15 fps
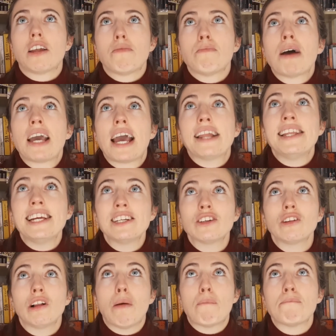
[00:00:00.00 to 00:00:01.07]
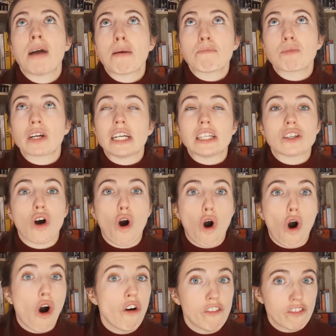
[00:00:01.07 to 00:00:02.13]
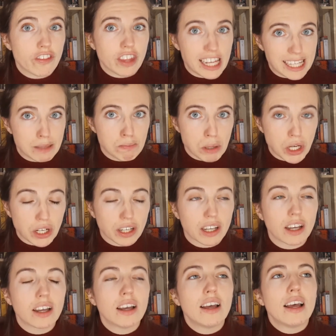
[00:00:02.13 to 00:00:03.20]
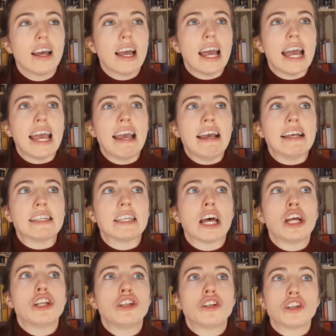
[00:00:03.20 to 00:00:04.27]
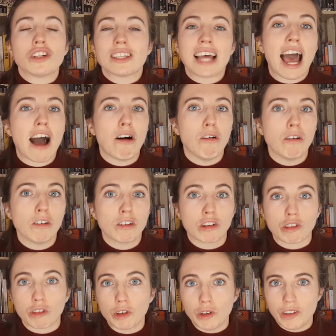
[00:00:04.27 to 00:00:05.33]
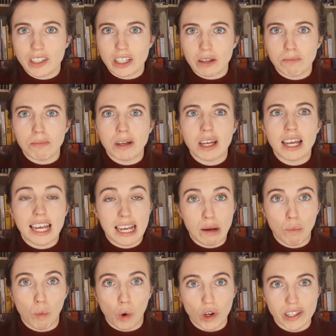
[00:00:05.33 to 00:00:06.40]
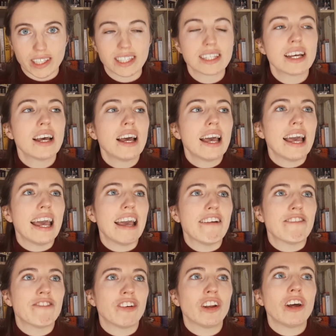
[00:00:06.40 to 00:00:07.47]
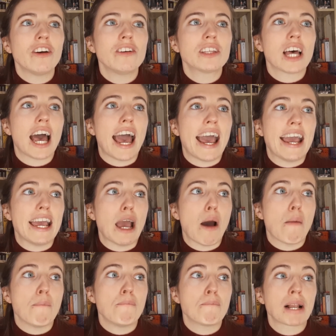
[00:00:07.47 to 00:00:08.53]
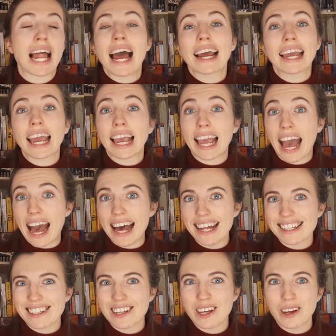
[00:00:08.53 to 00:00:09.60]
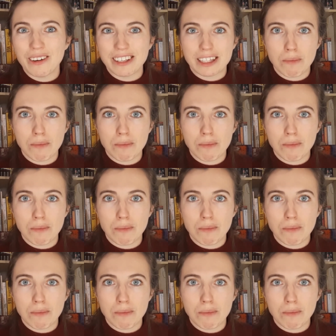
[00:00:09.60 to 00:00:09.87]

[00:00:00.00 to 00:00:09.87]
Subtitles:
My initial memories of this book is just how gruesome it was. It follows a black cat who is the